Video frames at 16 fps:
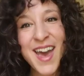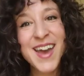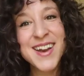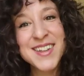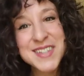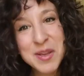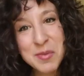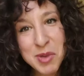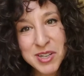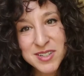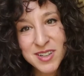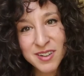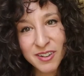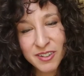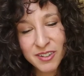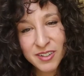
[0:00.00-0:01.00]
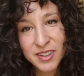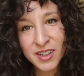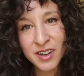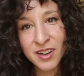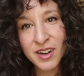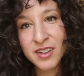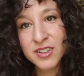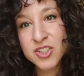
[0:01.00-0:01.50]
And as I mentioned
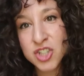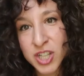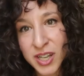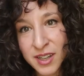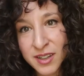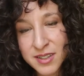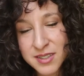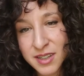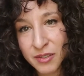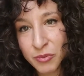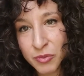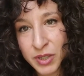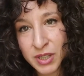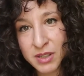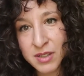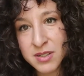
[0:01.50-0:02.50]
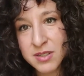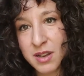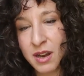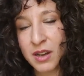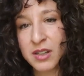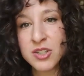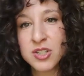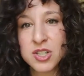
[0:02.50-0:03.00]
earlier, jigs and reels
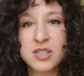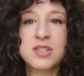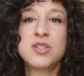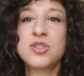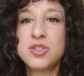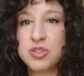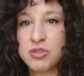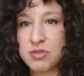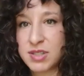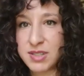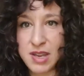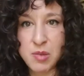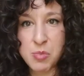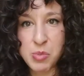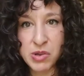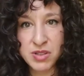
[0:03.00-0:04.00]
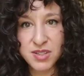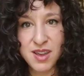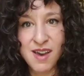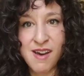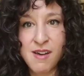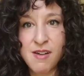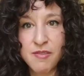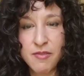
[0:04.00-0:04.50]
are just two examples
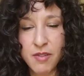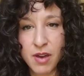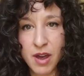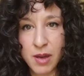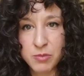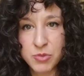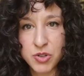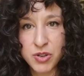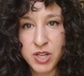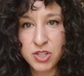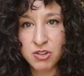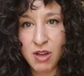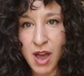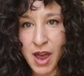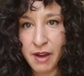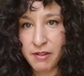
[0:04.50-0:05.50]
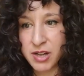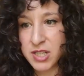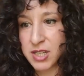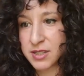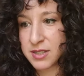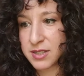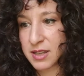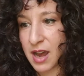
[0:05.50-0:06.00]
of um, traditional Irish
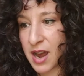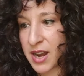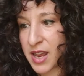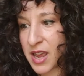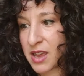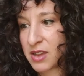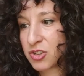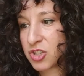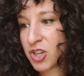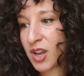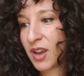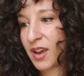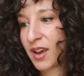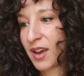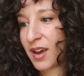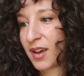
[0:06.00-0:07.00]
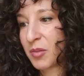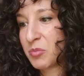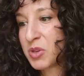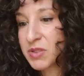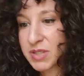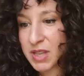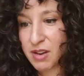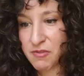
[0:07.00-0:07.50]
and Scottish uh,
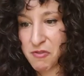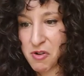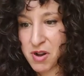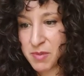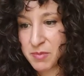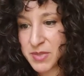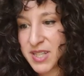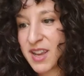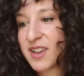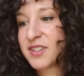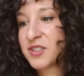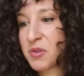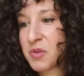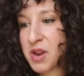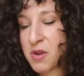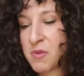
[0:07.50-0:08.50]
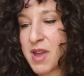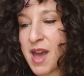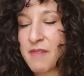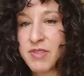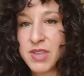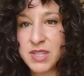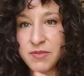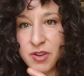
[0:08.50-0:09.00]
music forms. So here we
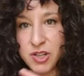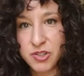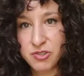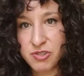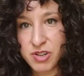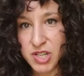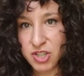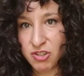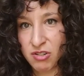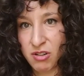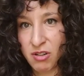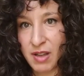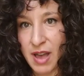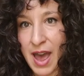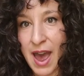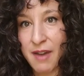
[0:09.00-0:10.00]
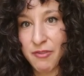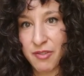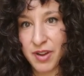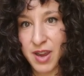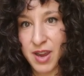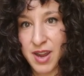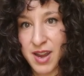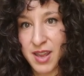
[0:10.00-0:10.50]
have this very traditional
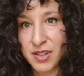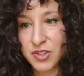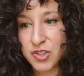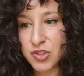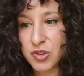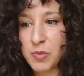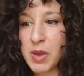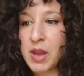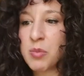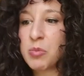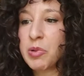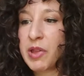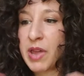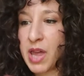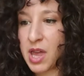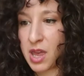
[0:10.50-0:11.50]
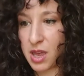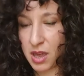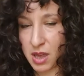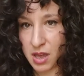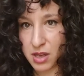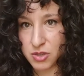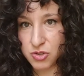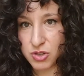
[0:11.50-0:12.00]
African instrument playing
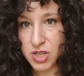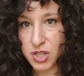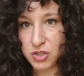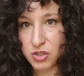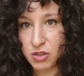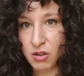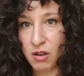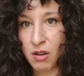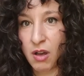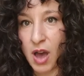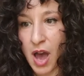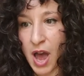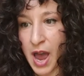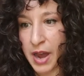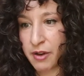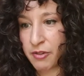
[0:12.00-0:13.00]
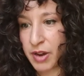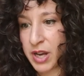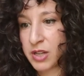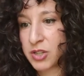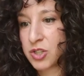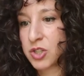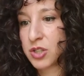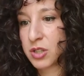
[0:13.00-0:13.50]
a traditional
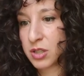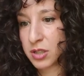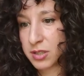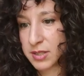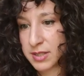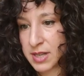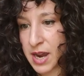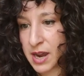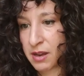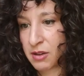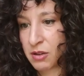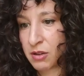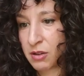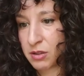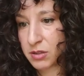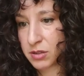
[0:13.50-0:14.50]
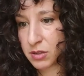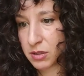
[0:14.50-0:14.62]
Irish style